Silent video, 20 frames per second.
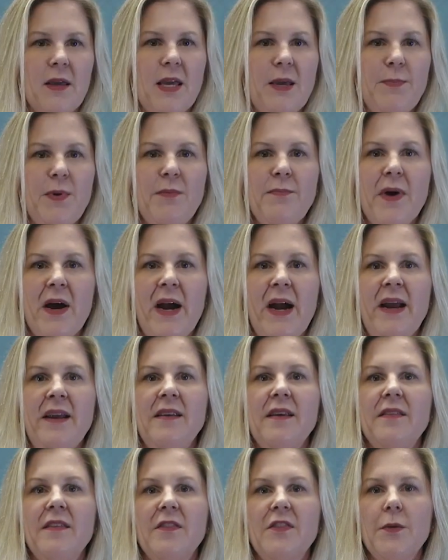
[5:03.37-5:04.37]
Keep in
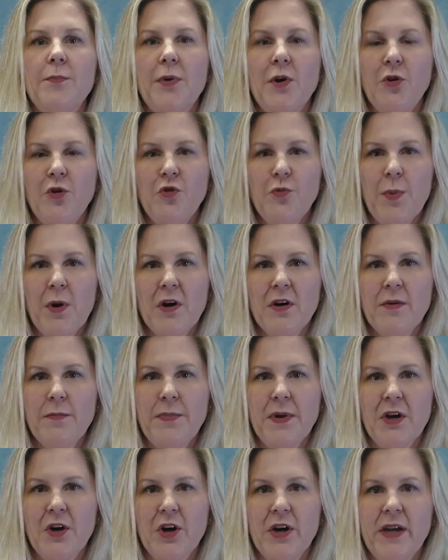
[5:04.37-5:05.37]
mind that the postpartum
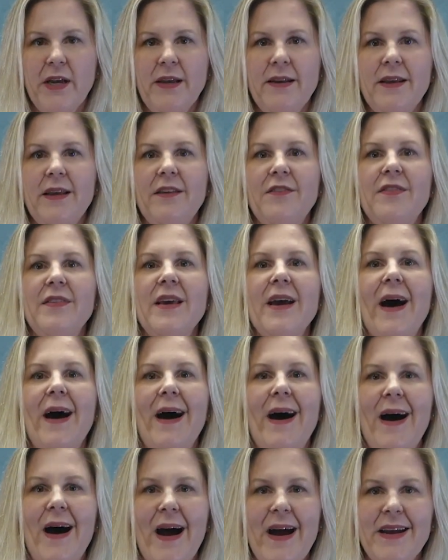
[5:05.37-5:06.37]
period is the
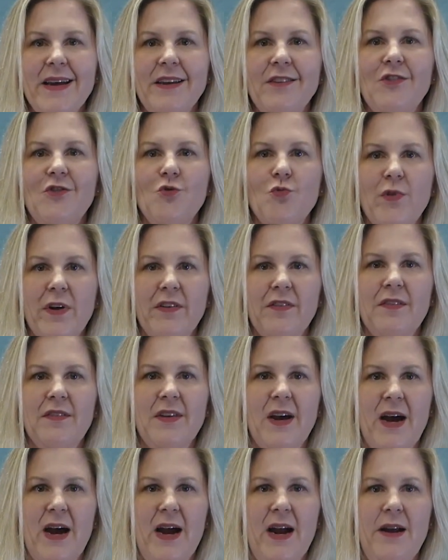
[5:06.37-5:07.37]
highest risk
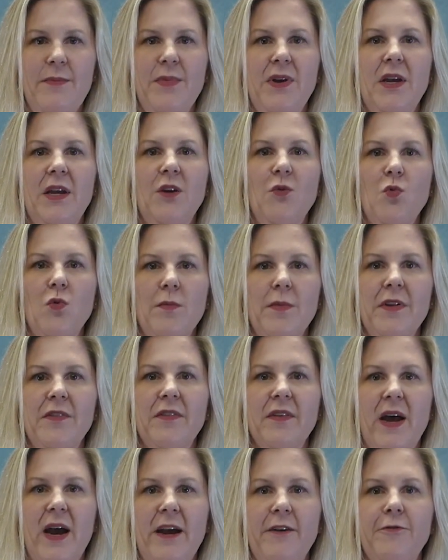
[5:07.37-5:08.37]
time in a
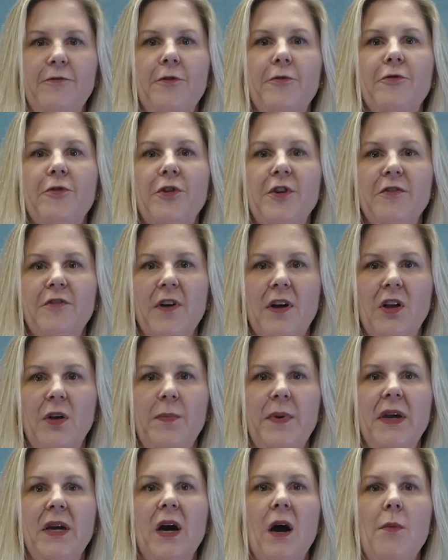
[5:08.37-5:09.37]
woman's life for
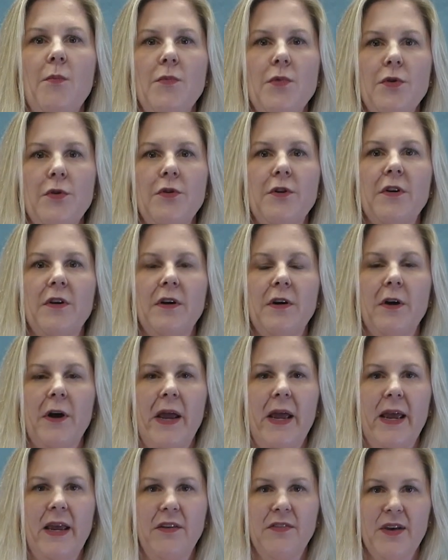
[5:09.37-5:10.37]
developing a mood or
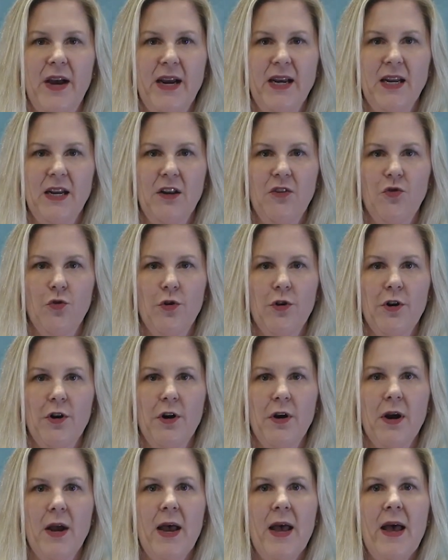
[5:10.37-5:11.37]
anxiety
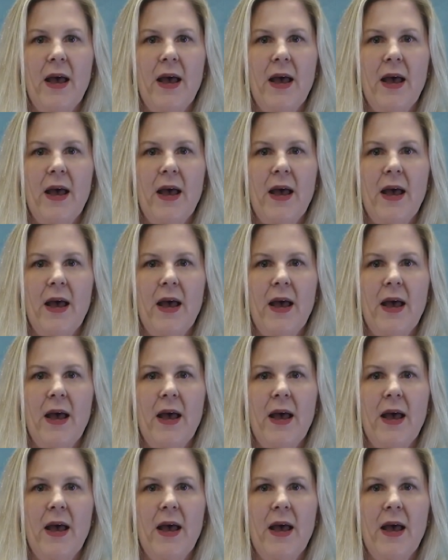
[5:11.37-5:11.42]
disorder.